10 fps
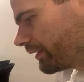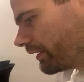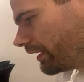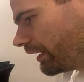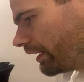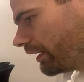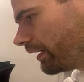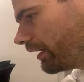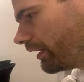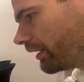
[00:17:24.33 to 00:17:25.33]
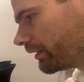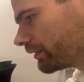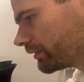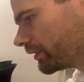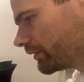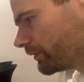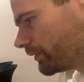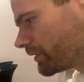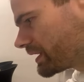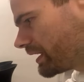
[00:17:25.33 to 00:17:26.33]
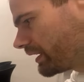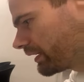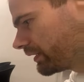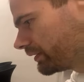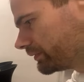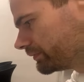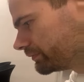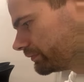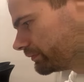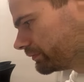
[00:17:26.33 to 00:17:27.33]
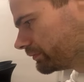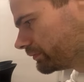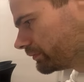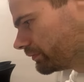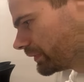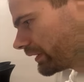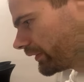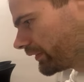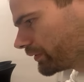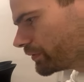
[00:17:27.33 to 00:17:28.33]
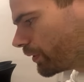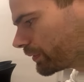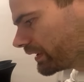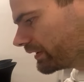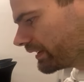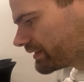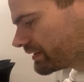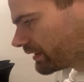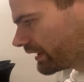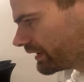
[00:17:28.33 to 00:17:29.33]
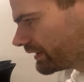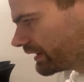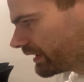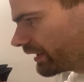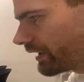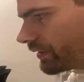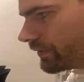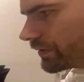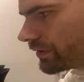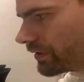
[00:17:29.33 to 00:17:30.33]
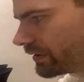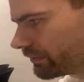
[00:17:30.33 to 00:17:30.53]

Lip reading: Dvorak, because you know that that's the lady taking care of your